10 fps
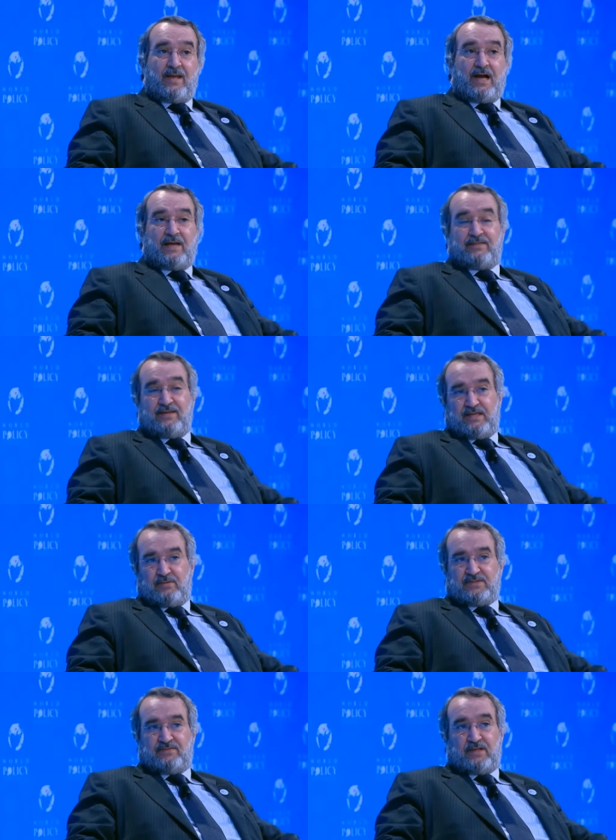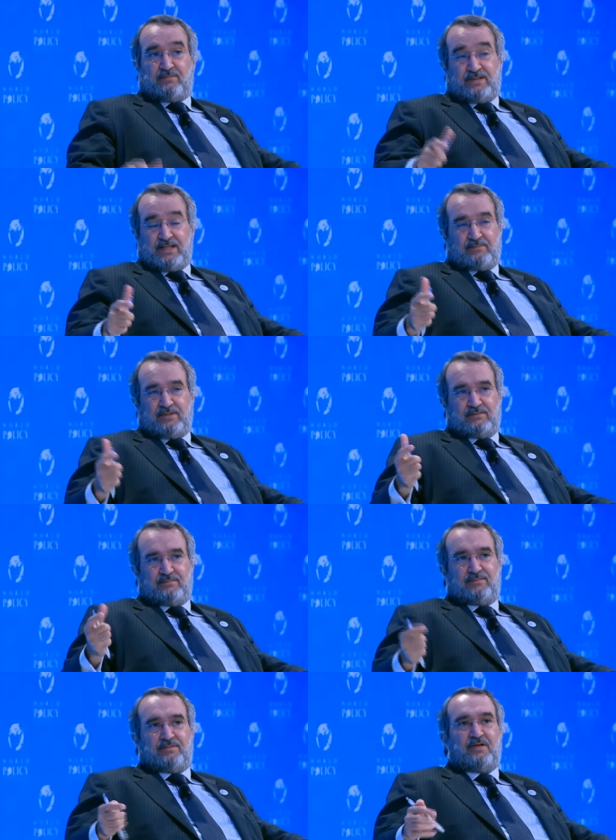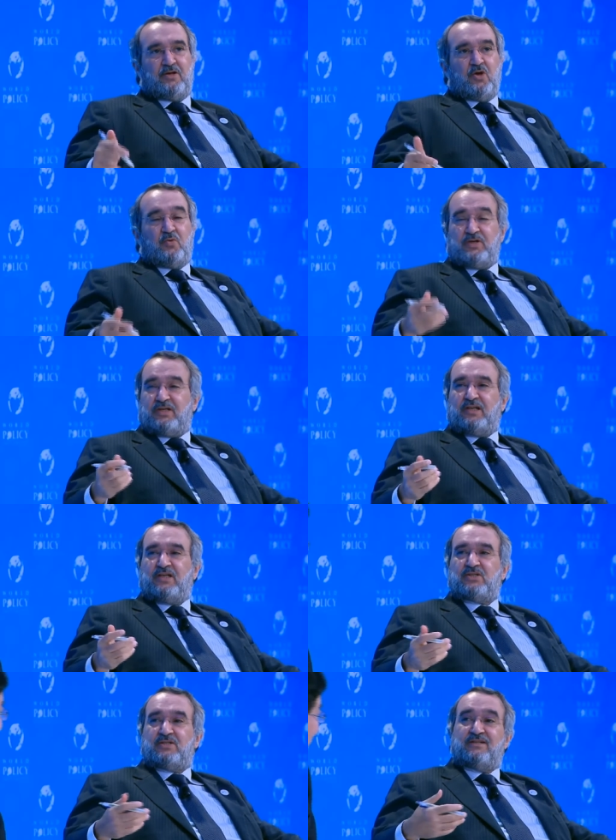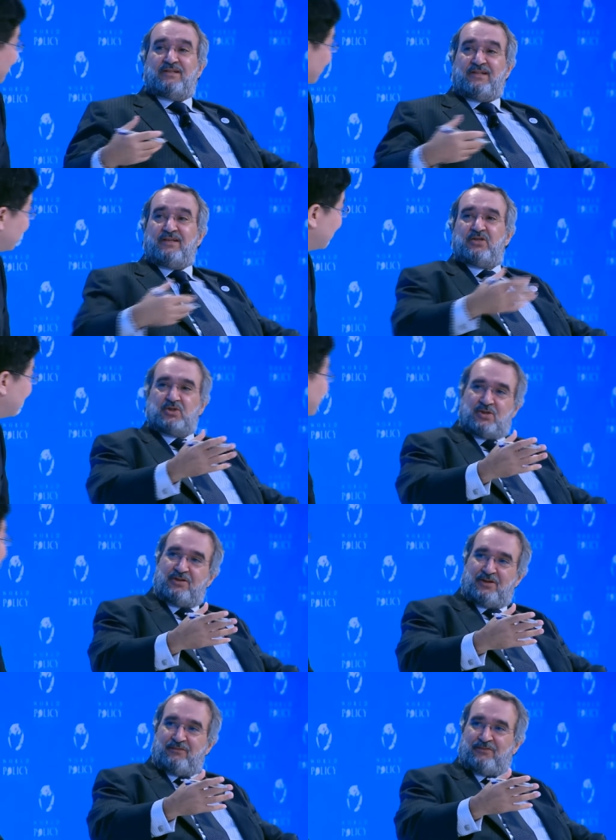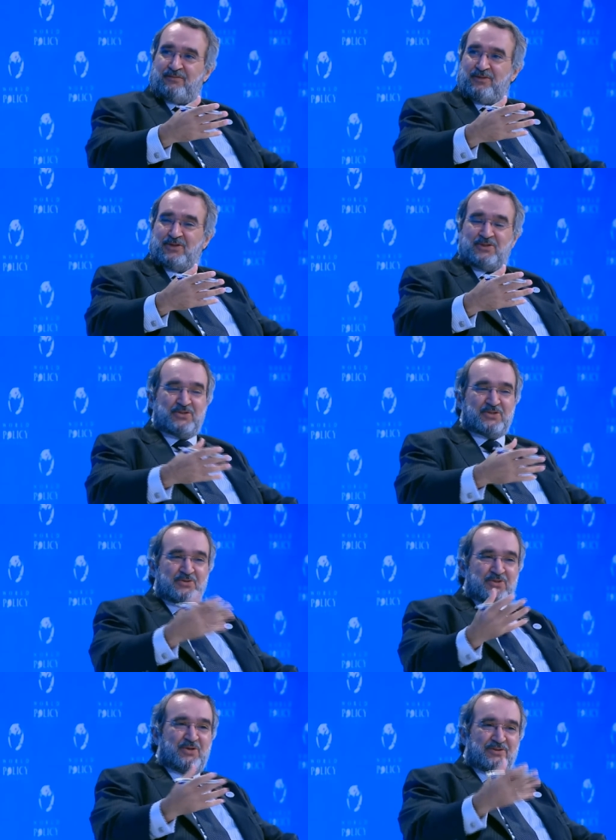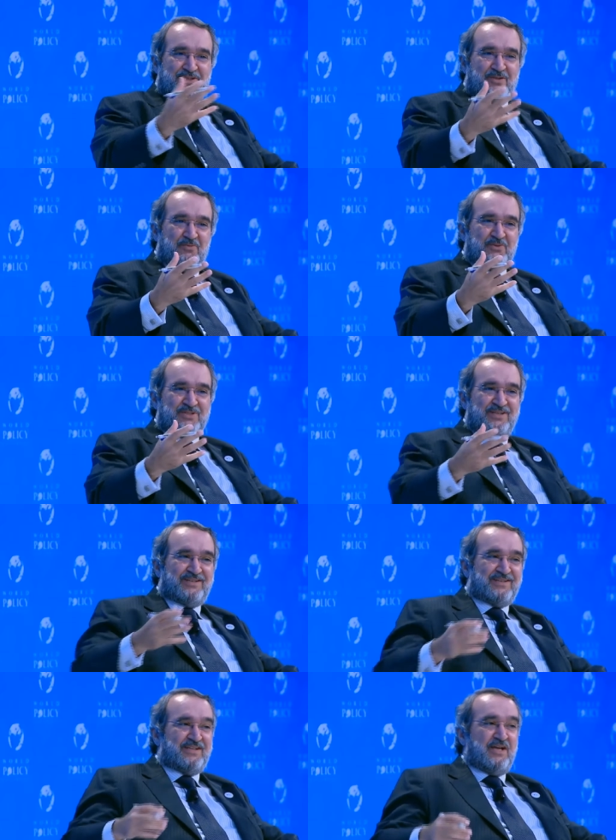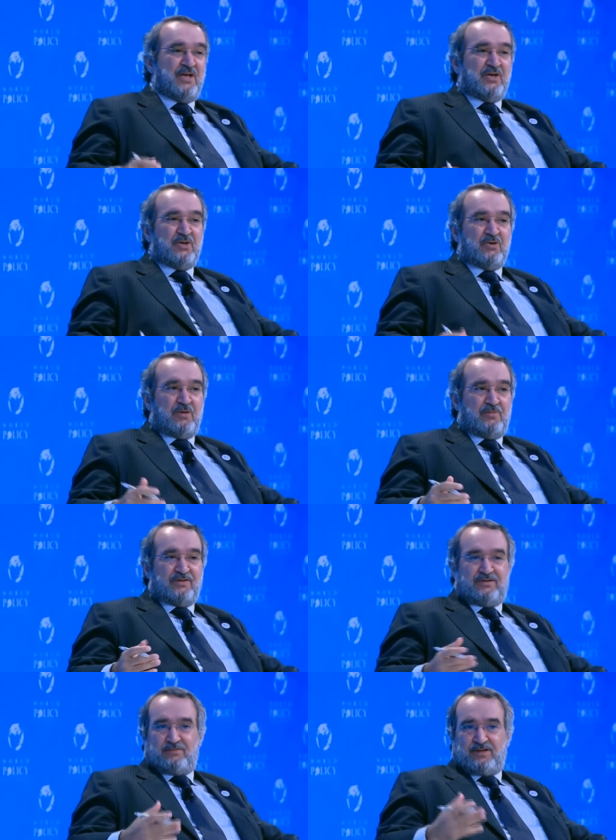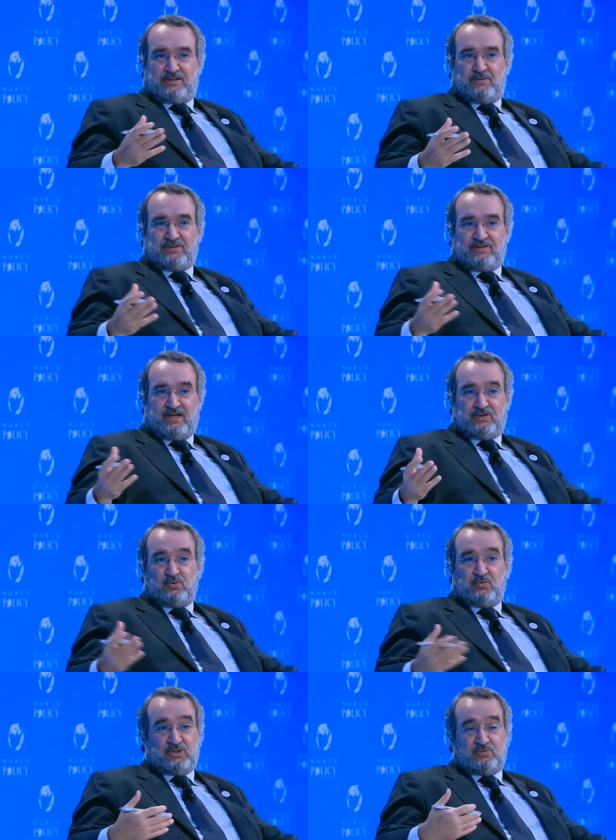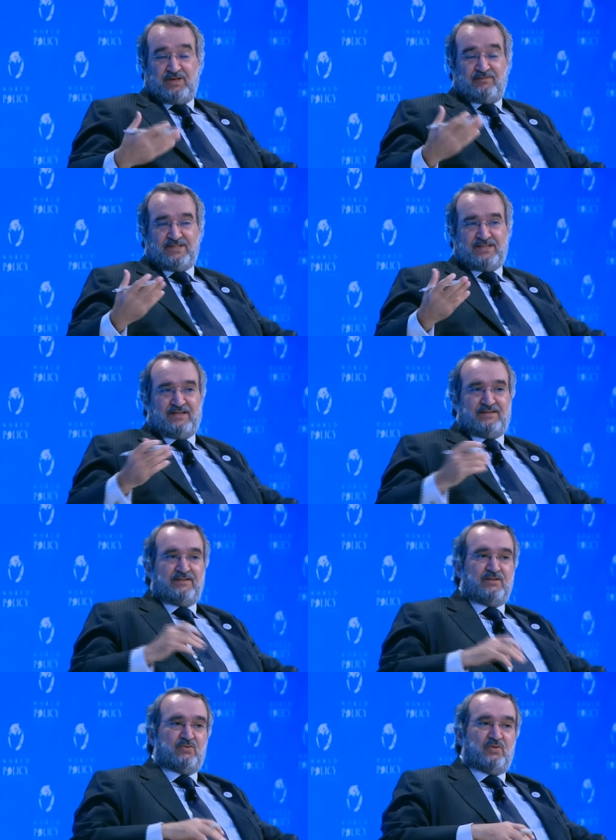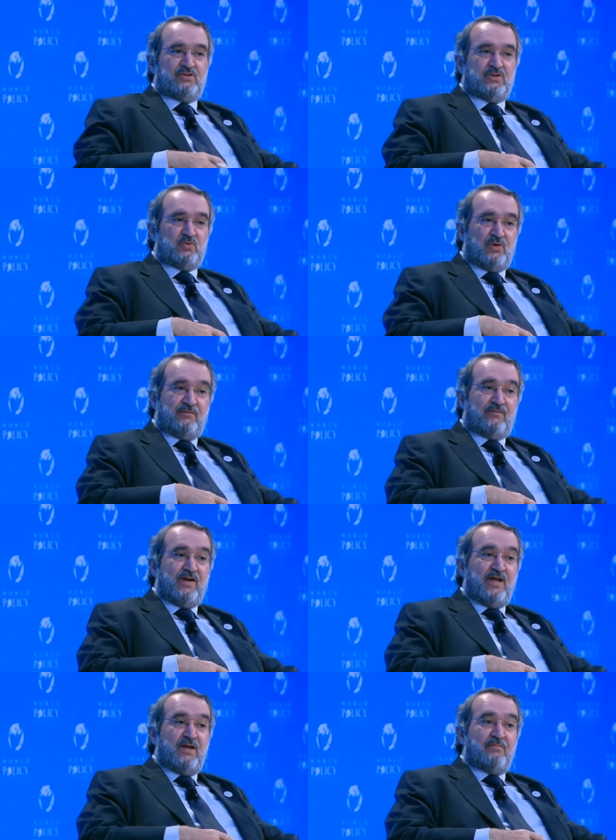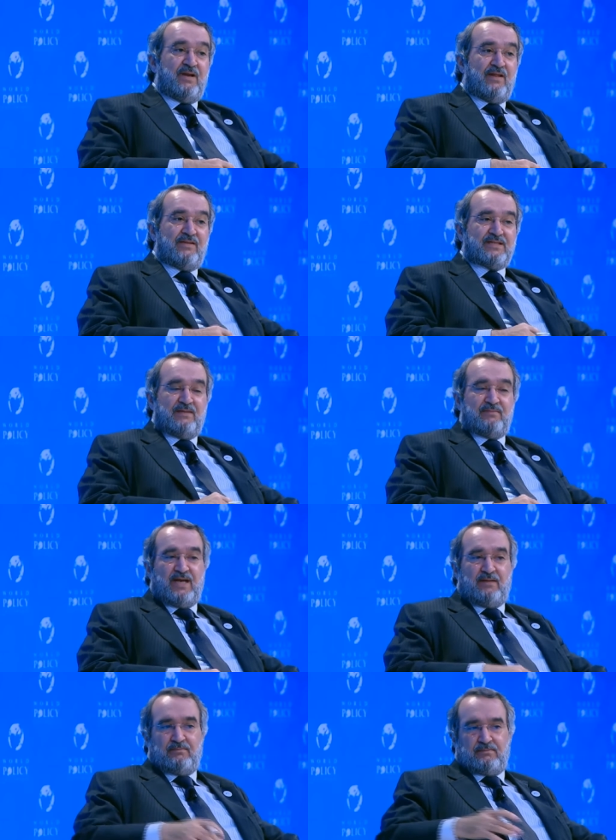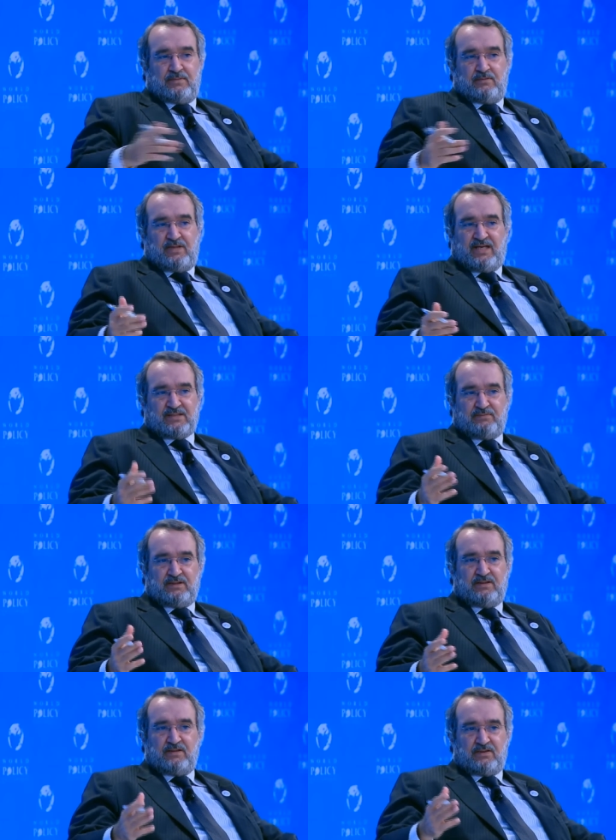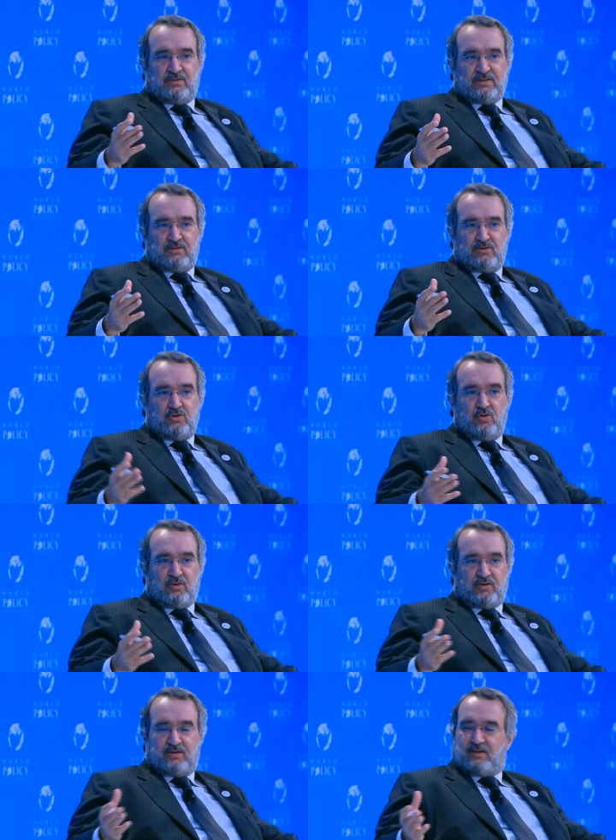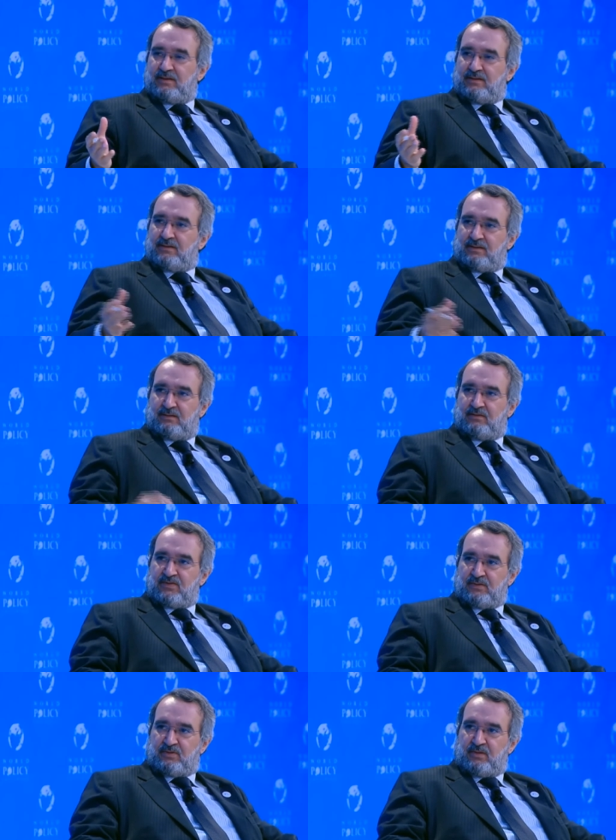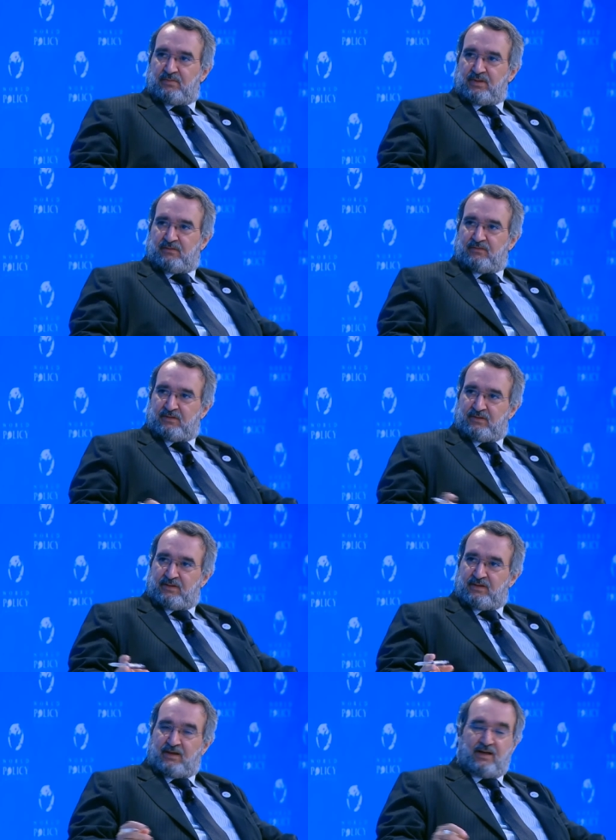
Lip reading: I think I was very pleased. I mean, WikiLeaks did leak the information, so it's not any more secret, about our track 2, which we have started in 2012. But at the same time, last meeting, it was in New York, end of September, after the